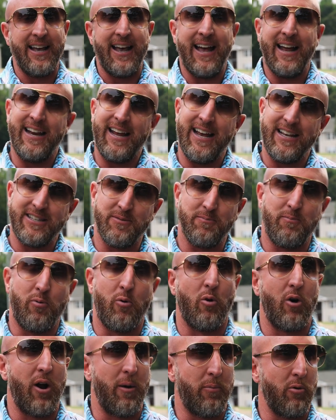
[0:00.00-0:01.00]
And he had some
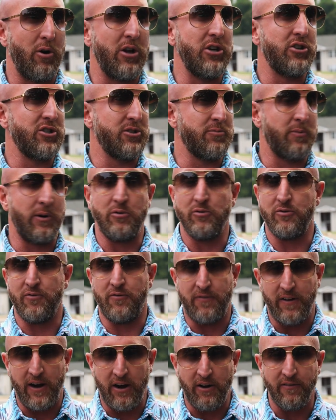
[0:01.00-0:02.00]
poor operations, but he was
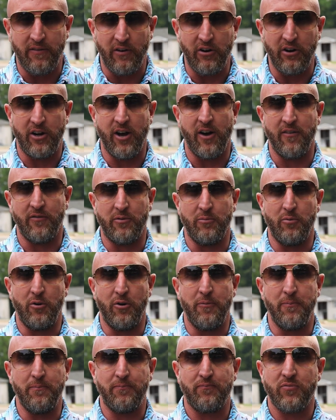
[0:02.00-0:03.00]
very, very comfortable.